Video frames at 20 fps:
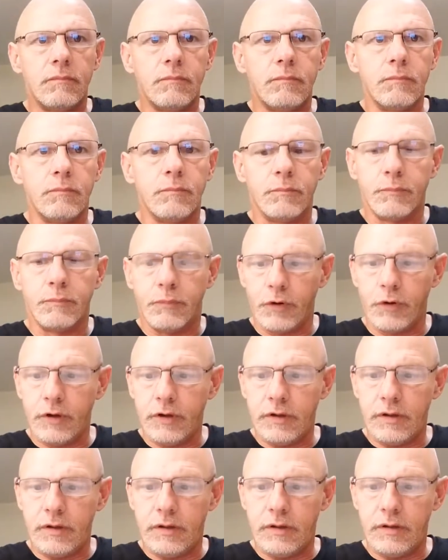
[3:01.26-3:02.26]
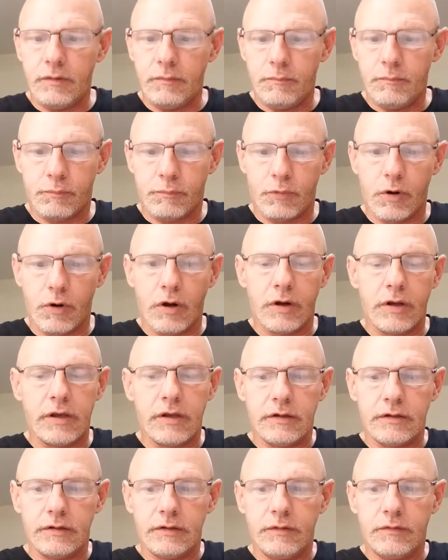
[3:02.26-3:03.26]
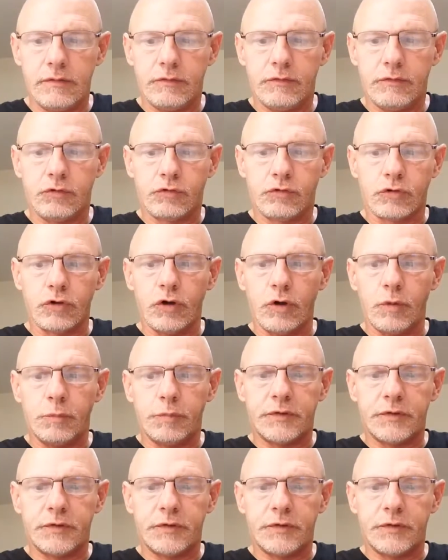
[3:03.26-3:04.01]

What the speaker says: Britain brought in troops